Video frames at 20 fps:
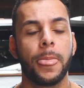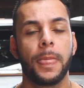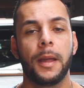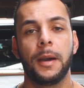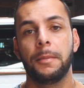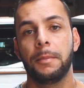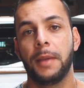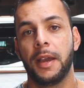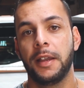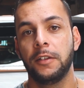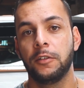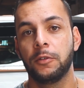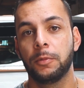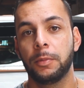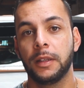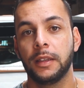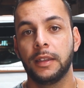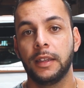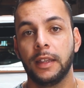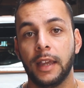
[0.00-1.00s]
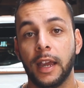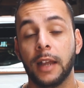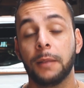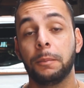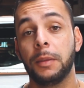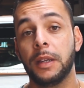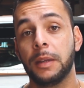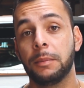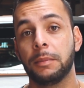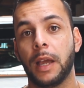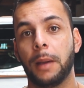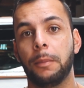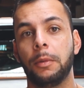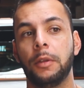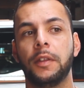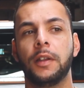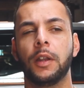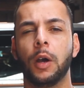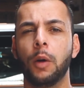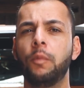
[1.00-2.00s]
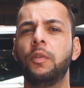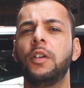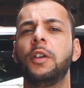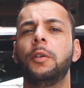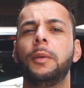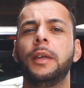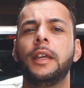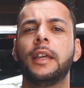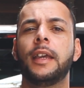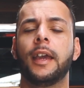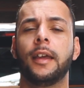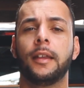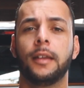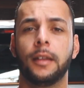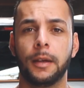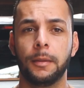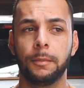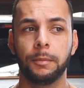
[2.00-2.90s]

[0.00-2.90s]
management there at BMW, then hopefully we can